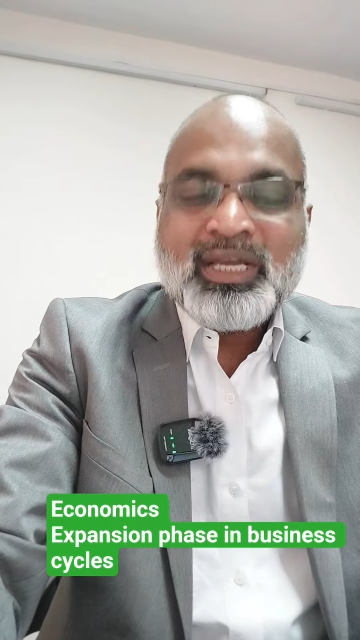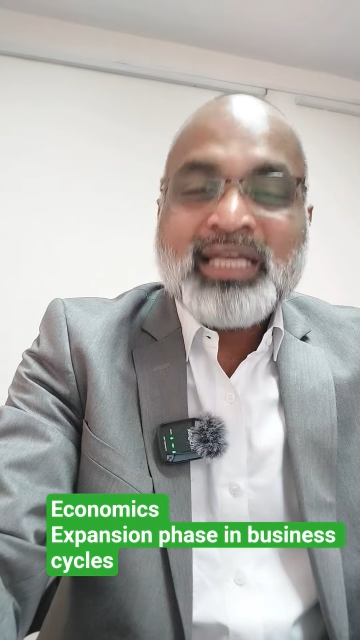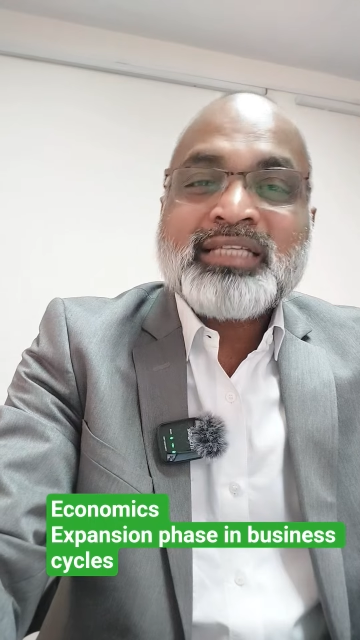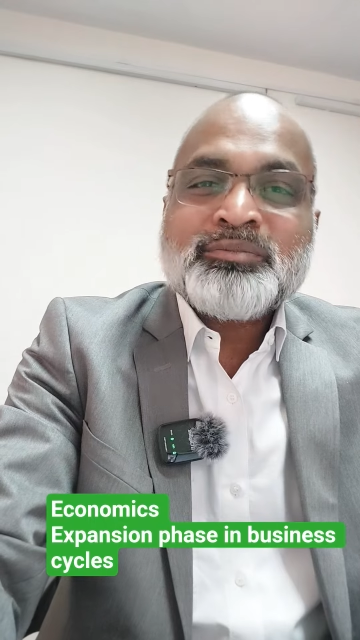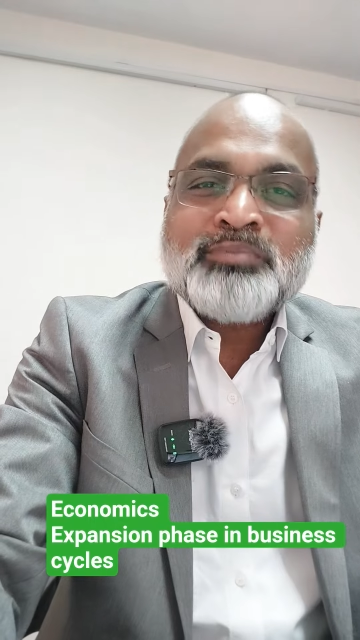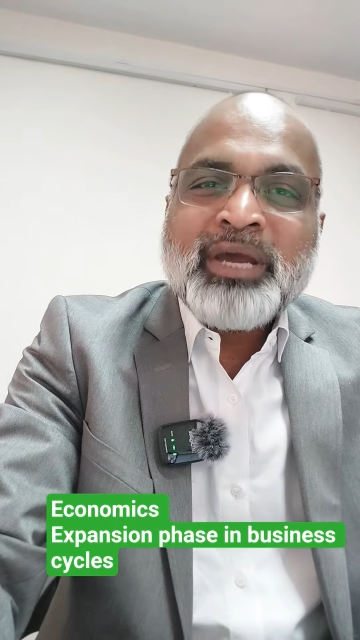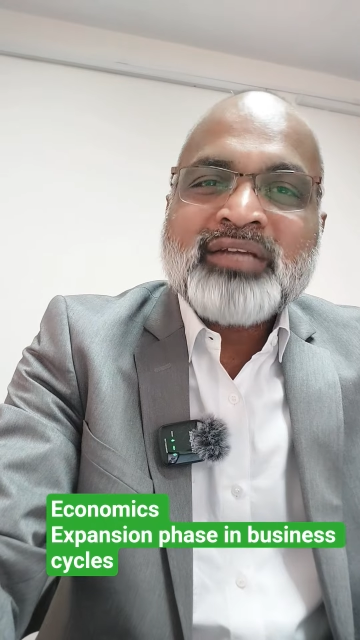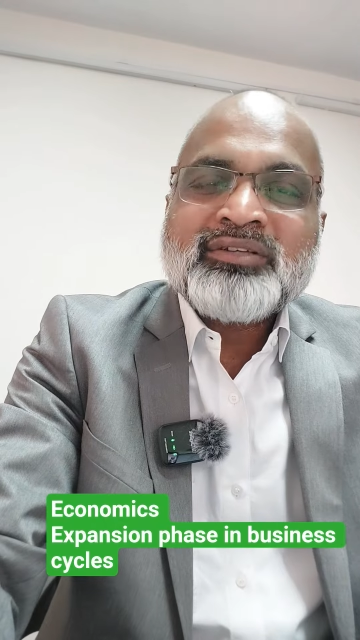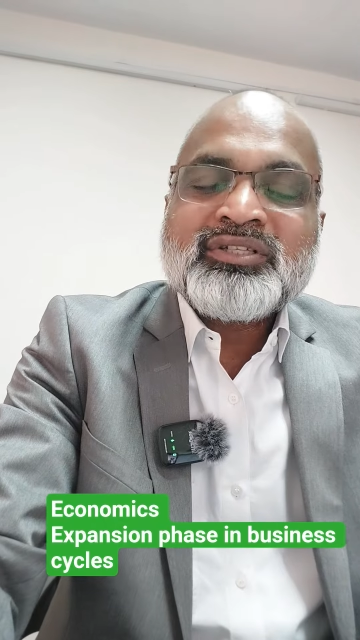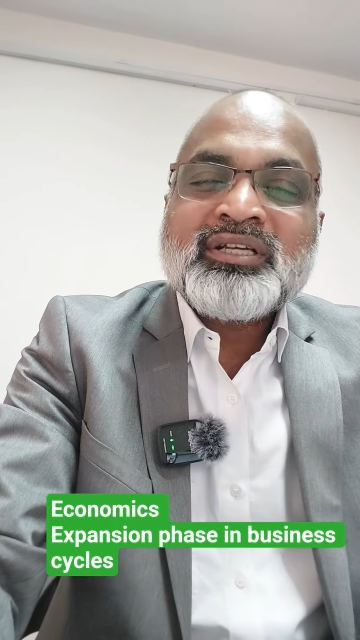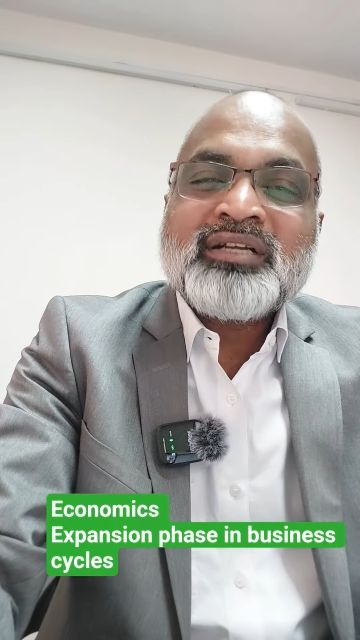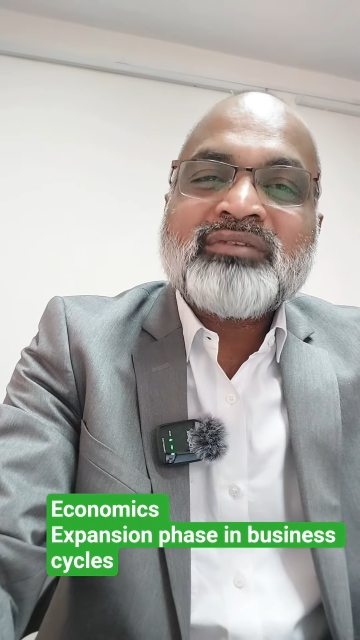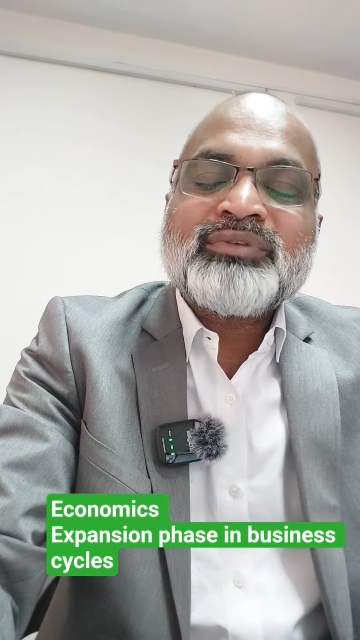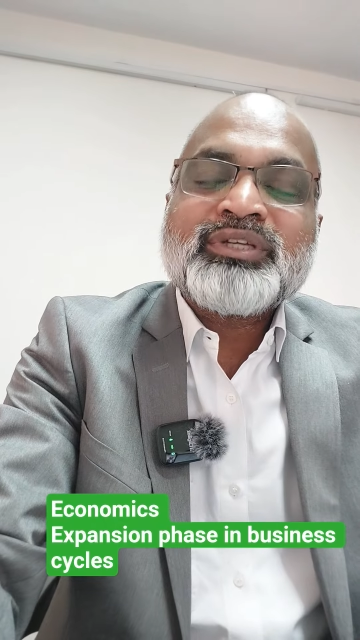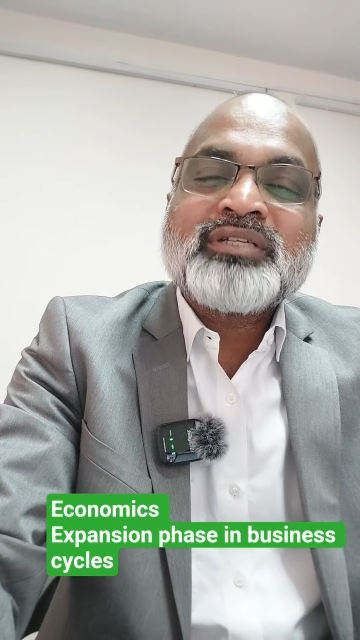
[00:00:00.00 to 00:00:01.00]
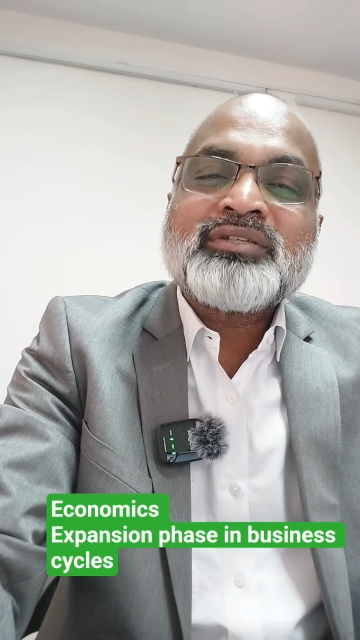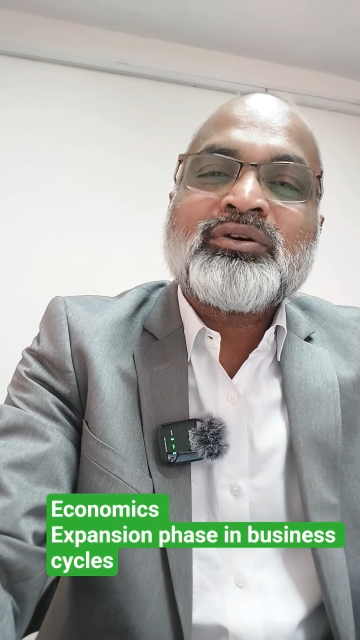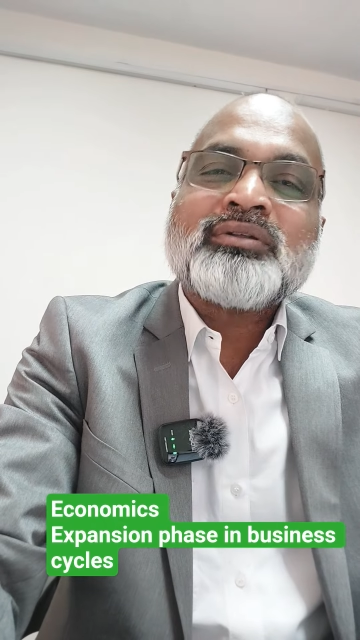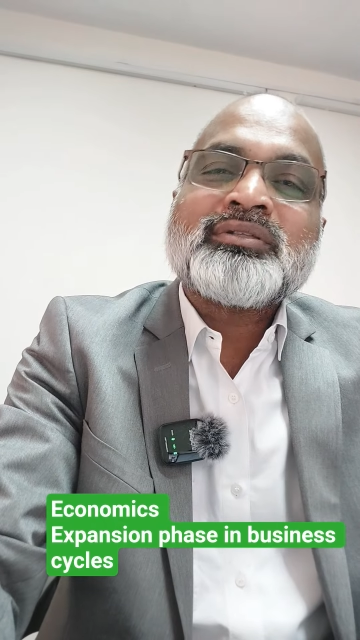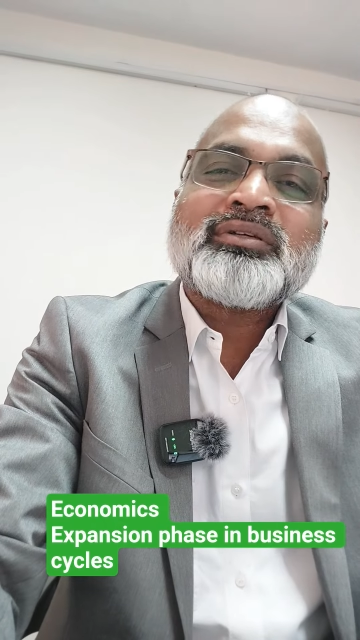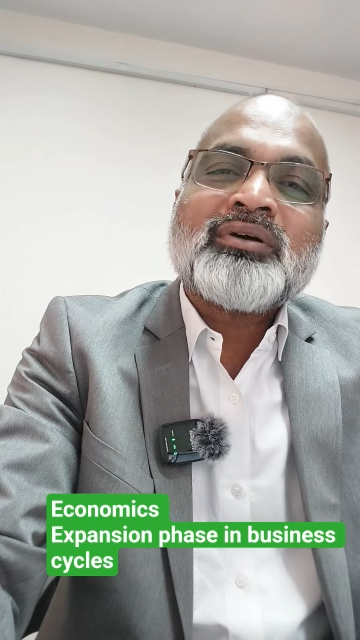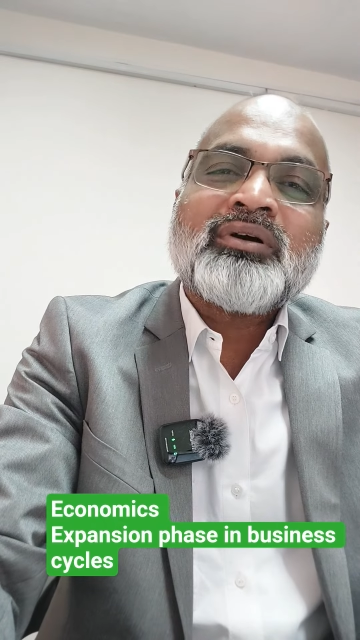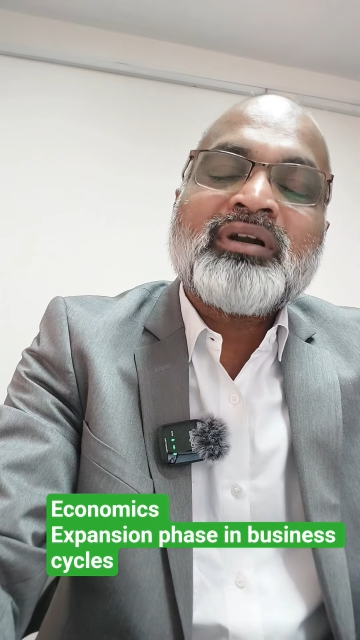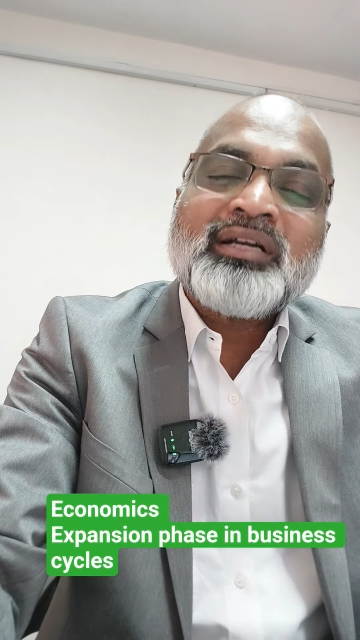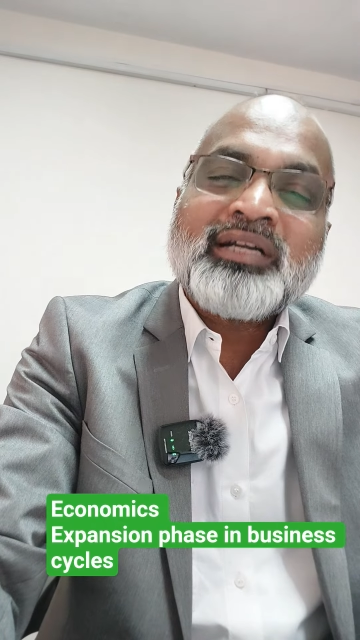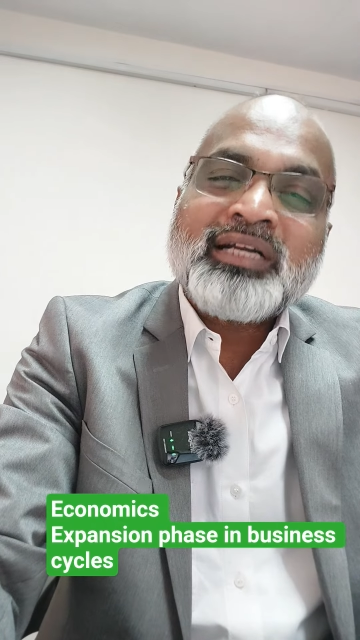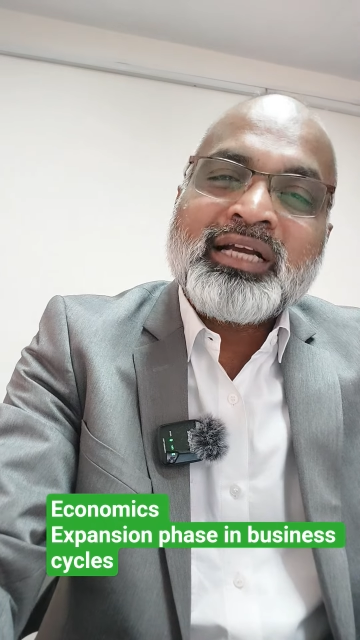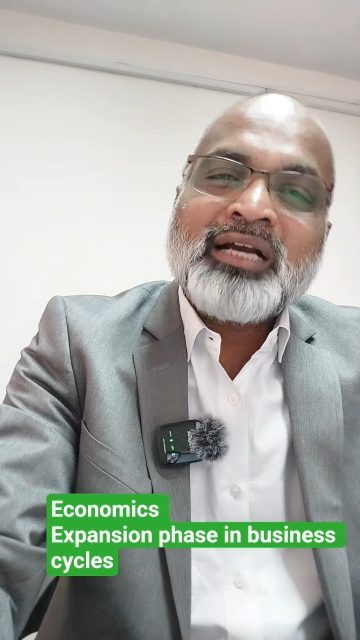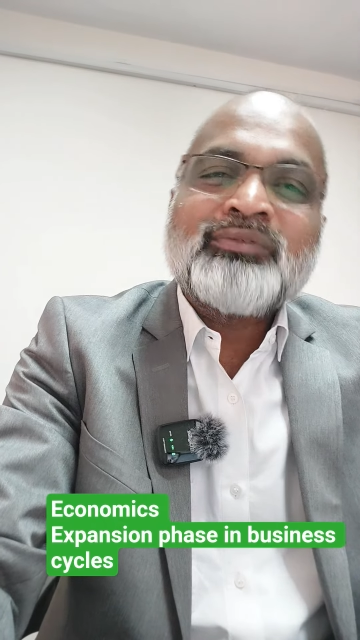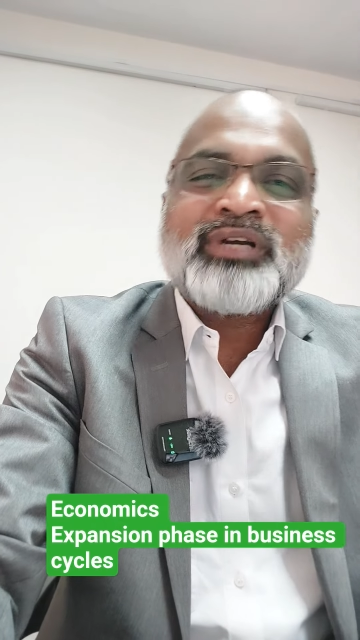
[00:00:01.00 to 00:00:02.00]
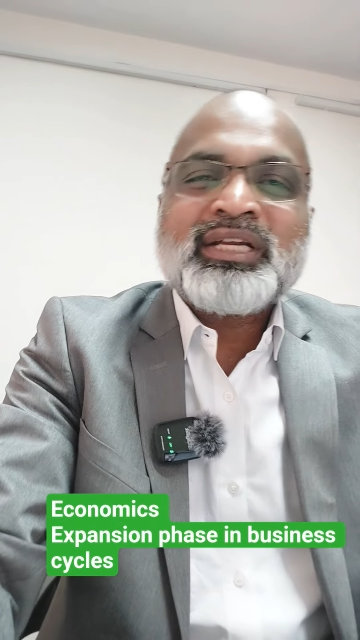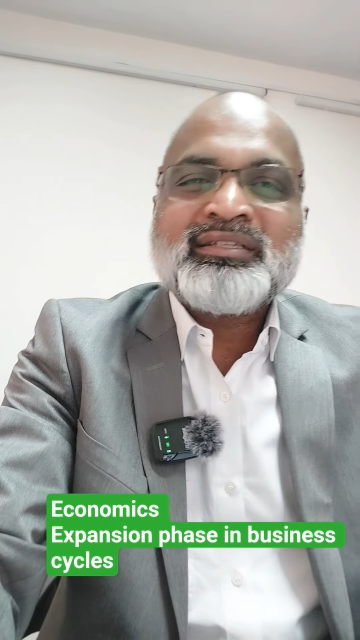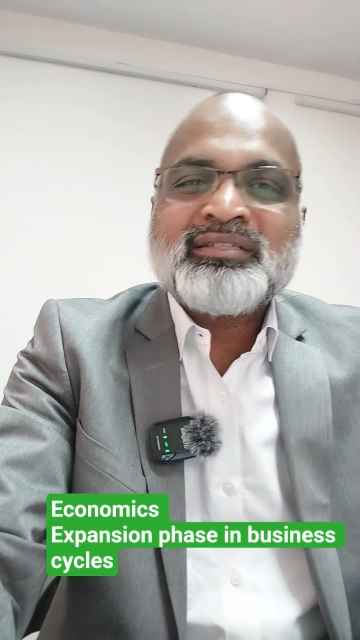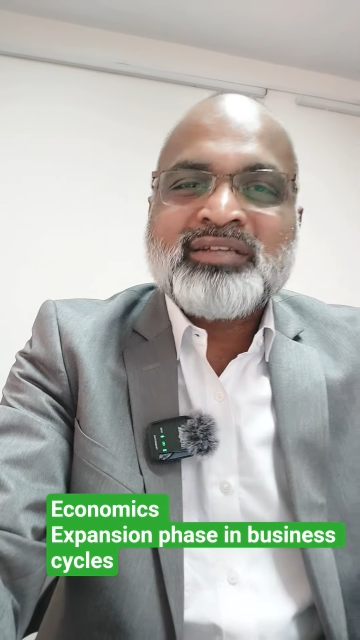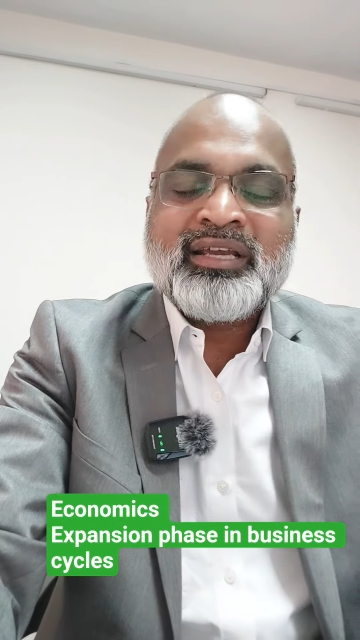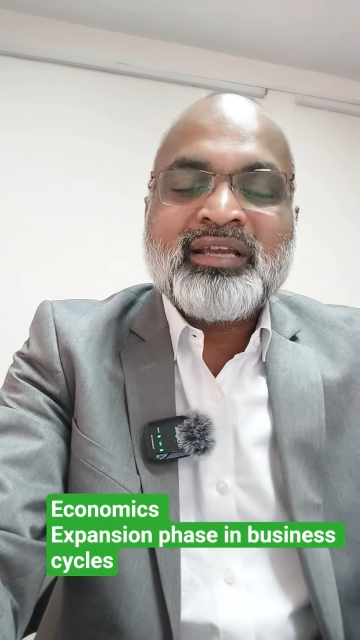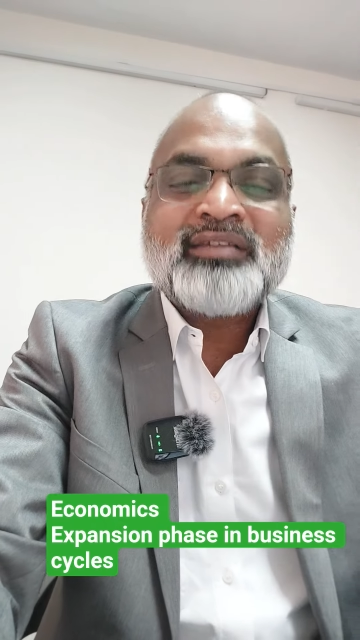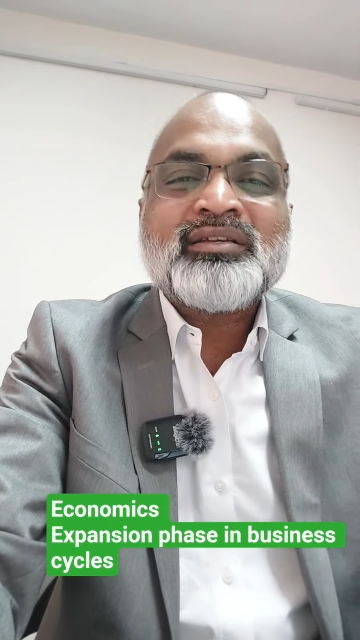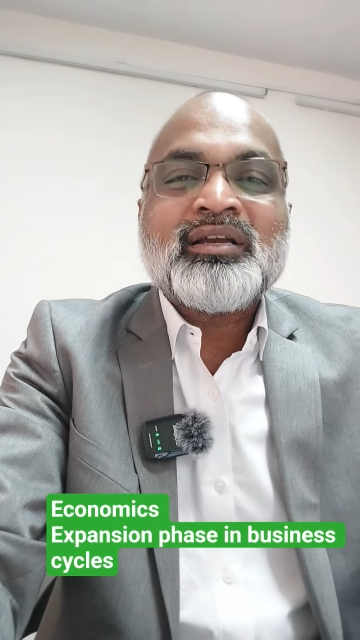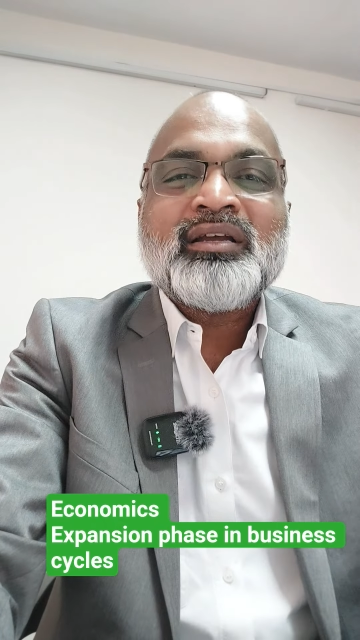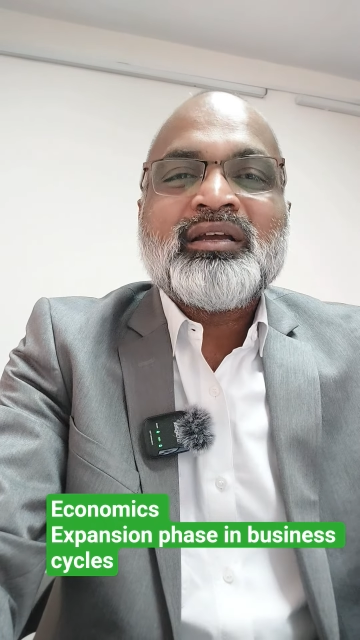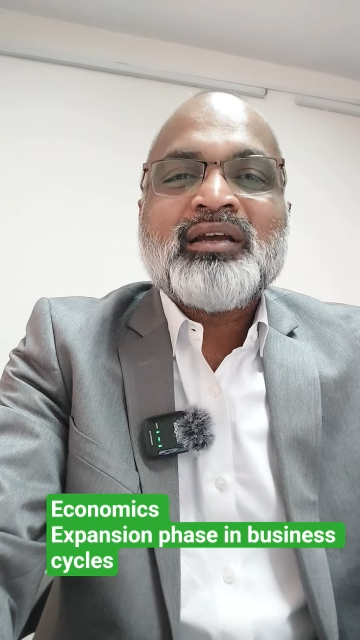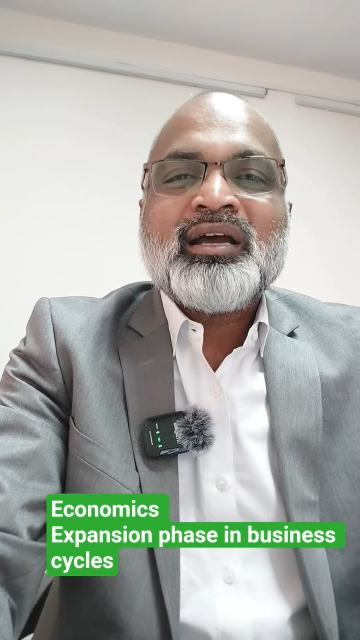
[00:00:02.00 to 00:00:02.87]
Expansion, which is also called recovery stage,